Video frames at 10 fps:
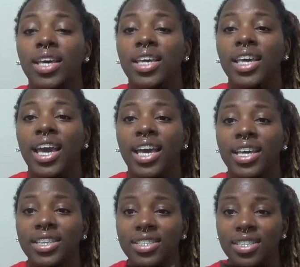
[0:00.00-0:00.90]

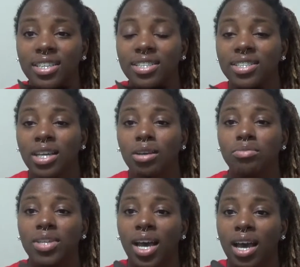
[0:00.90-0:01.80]
yes,
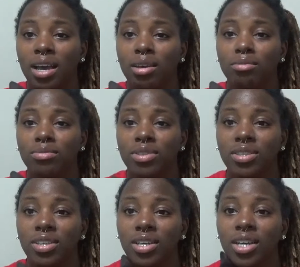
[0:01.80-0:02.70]

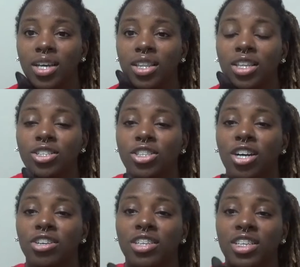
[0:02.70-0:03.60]
sometimes the
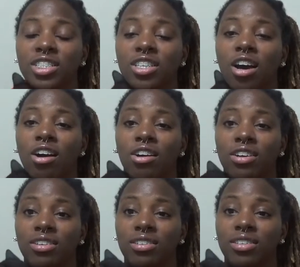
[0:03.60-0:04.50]
journey is hard.